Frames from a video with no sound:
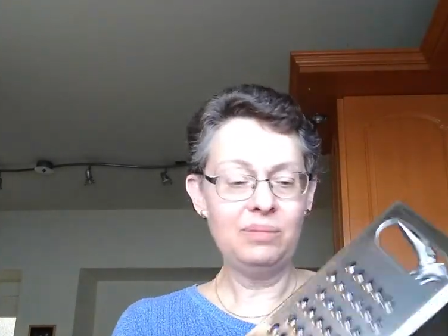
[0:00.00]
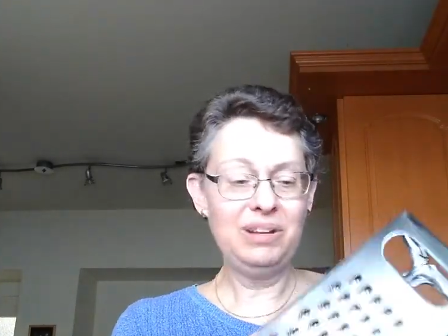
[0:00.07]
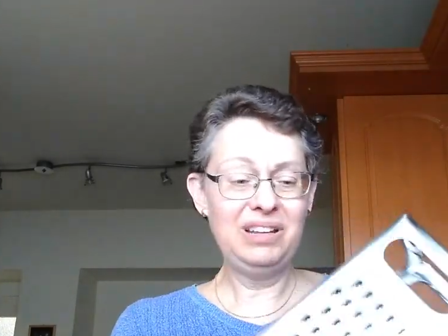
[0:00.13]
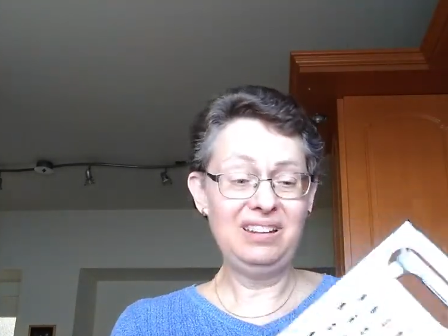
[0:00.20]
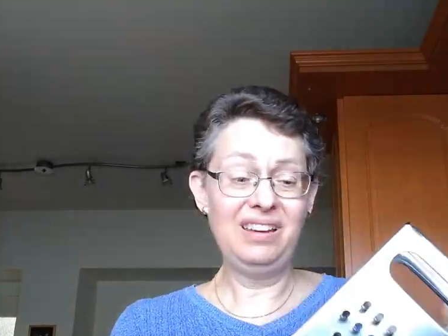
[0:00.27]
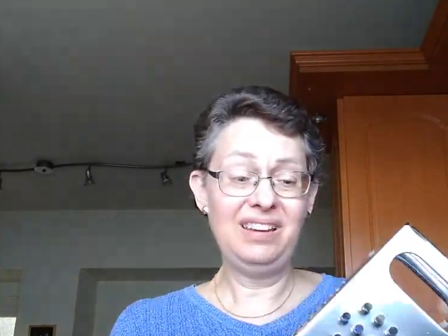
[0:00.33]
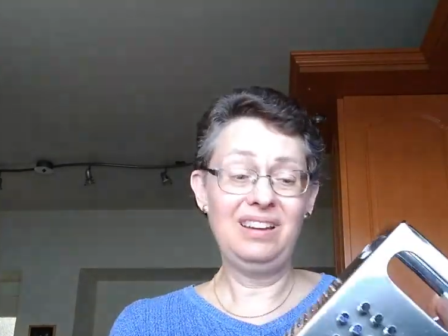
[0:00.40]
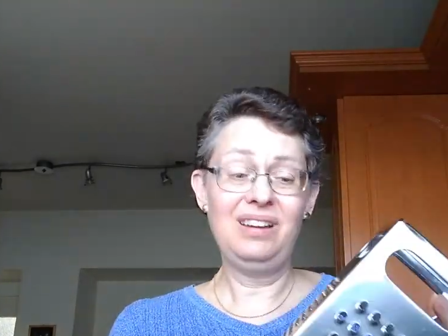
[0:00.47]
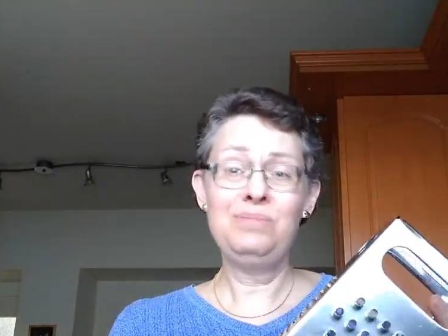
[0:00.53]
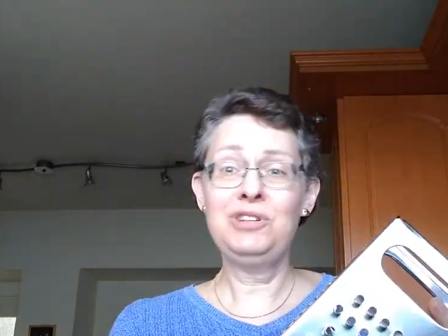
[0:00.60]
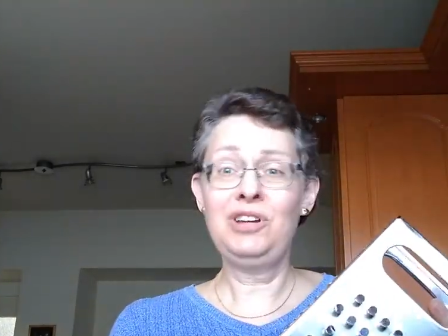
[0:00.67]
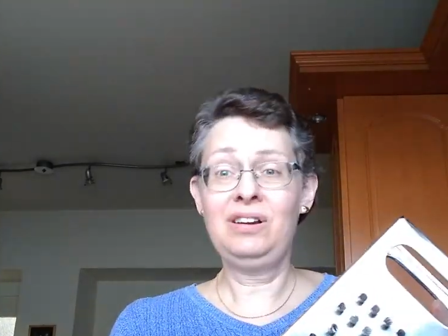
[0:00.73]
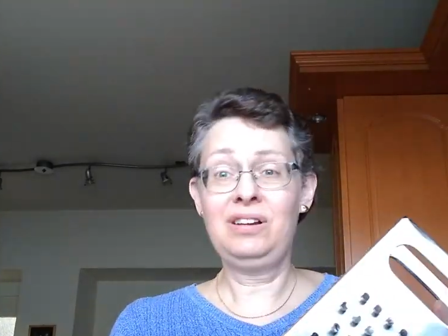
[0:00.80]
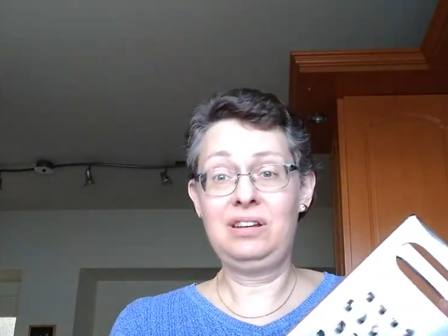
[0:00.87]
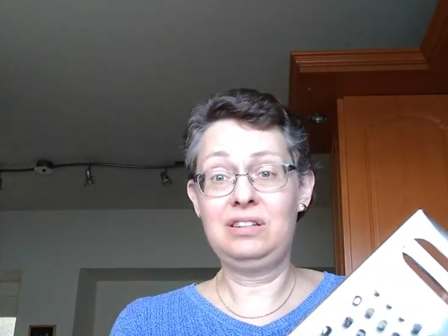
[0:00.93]
I mean, like, I'm
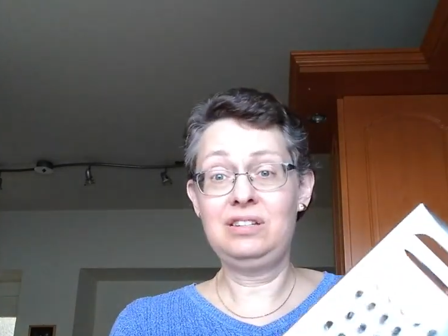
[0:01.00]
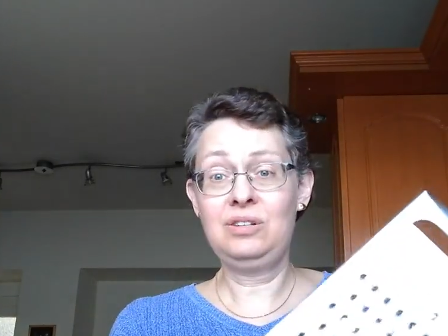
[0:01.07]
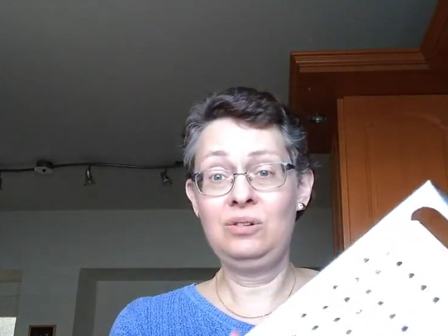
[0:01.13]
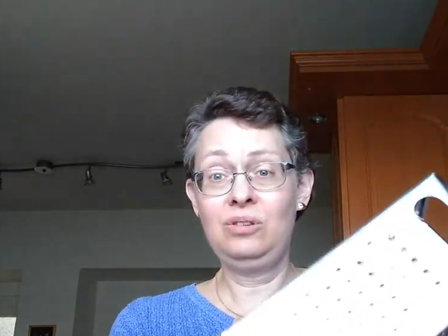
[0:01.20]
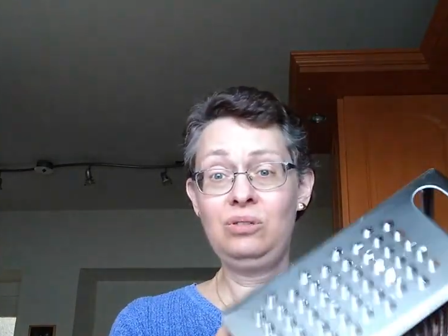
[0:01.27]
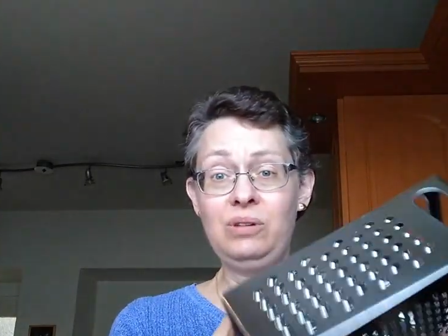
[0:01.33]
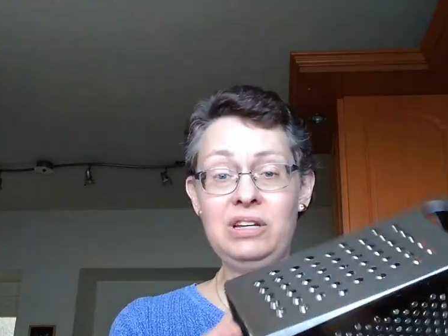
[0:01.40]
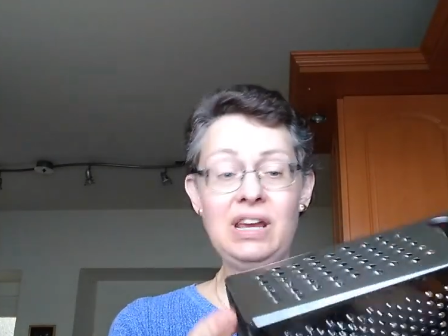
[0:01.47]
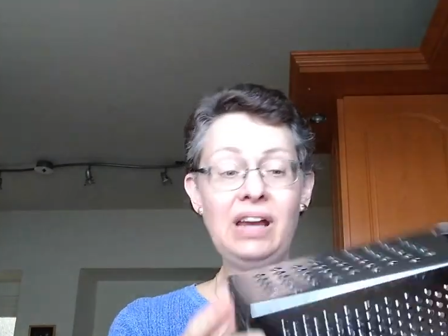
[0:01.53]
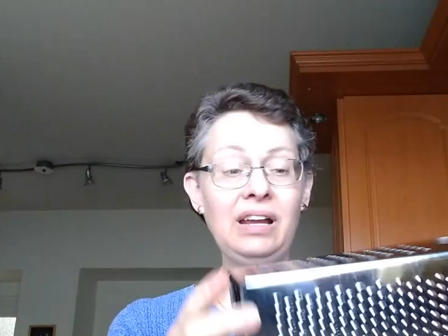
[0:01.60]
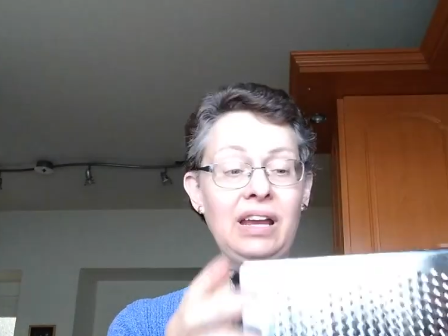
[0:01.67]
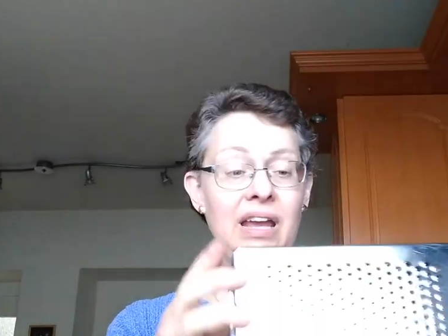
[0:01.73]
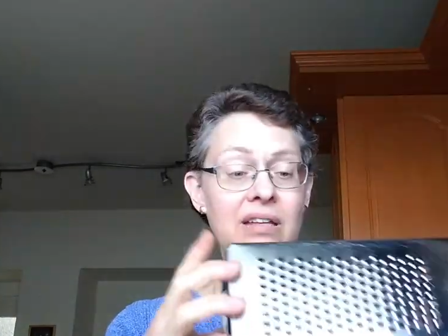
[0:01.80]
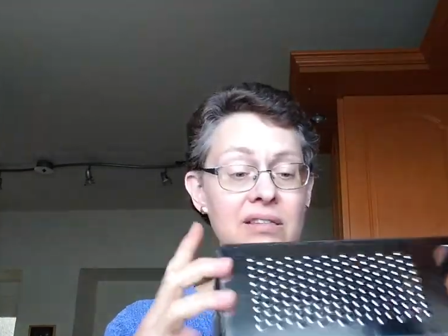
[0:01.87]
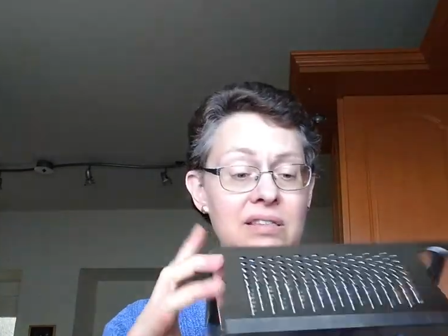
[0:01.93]
talking 2-3
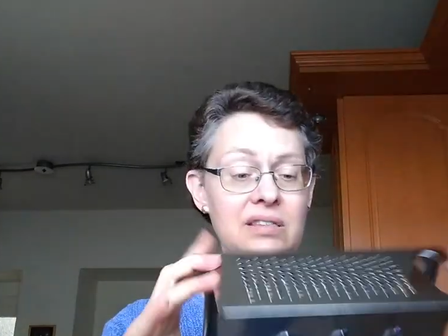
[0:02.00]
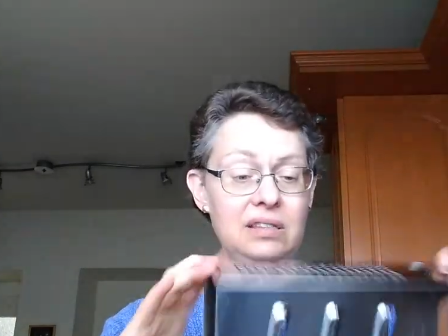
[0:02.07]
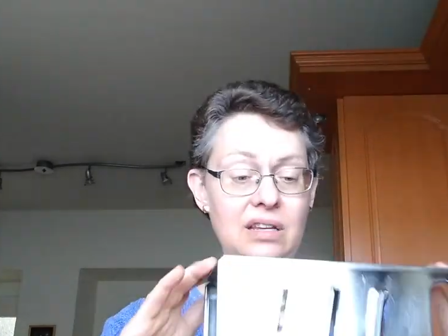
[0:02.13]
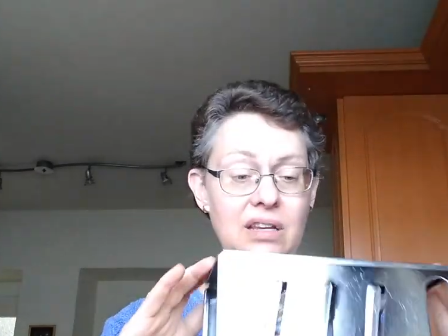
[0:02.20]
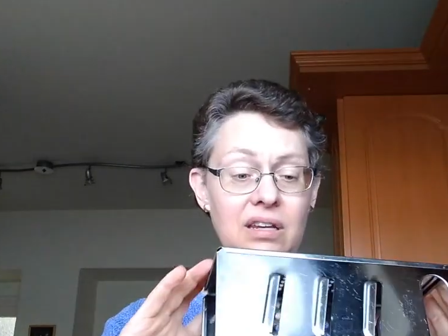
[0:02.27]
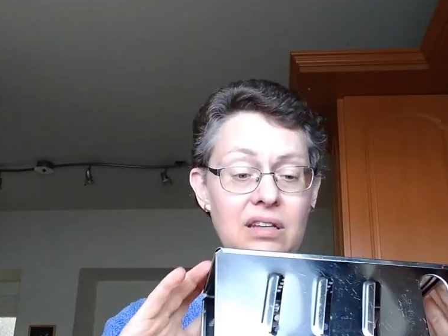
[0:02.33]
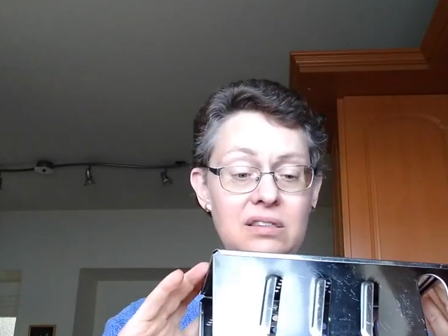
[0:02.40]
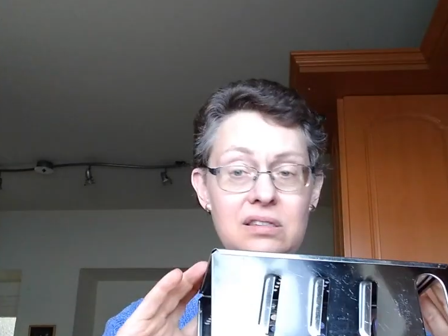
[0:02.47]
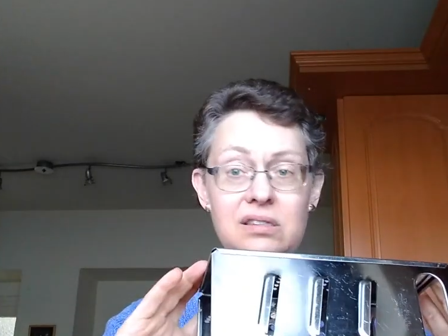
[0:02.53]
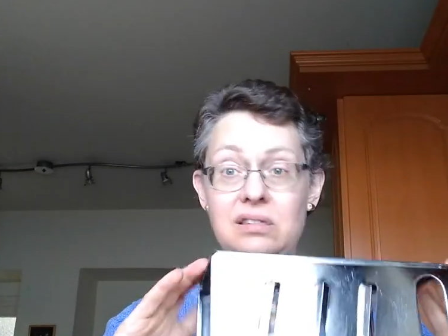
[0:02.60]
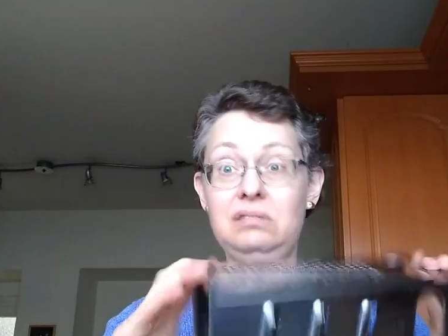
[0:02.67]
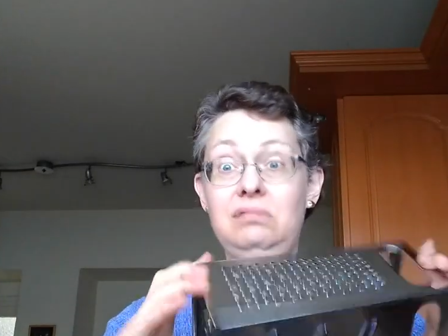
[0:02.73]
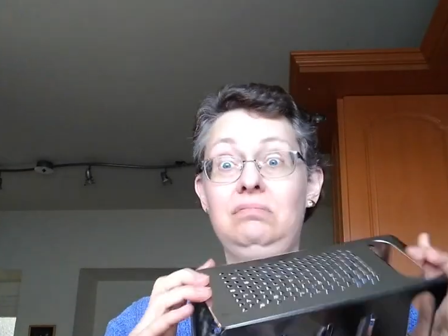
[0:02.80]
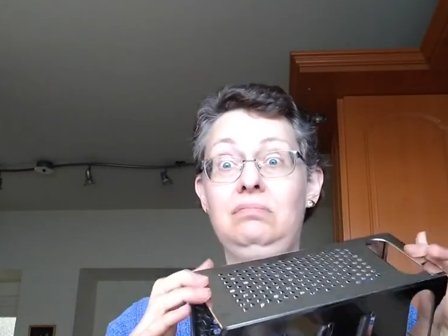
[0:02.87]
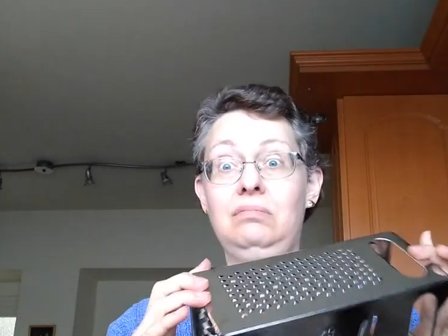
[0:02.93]
decades, and it's